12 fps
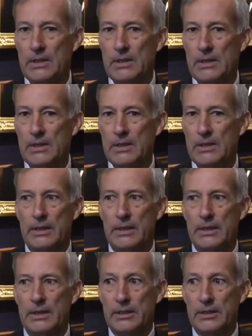The building
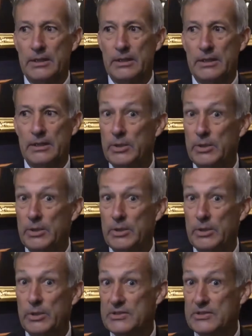itself
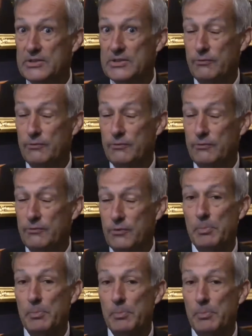opened
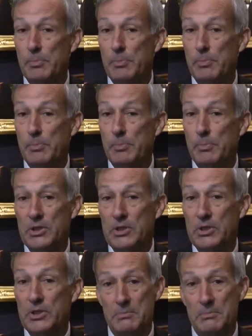on May the 11th
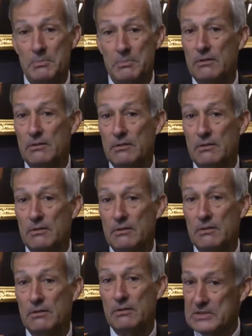of
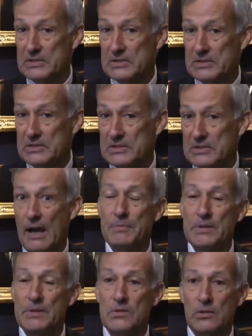1865.
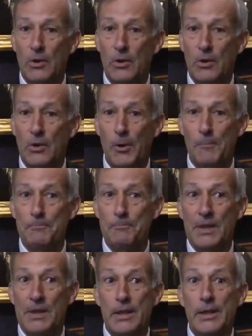So
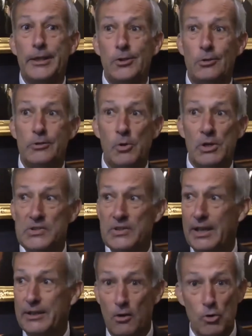you'll notice
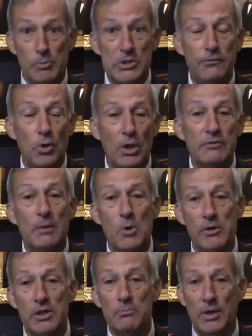that the room is full of
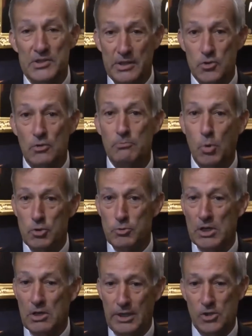American presidential
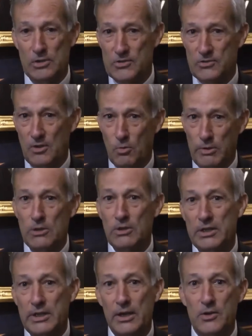portrait collections. So we're here
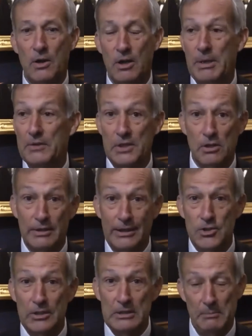today to talk about the
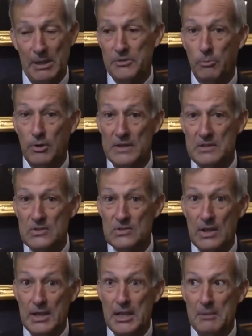collection, about the presidents,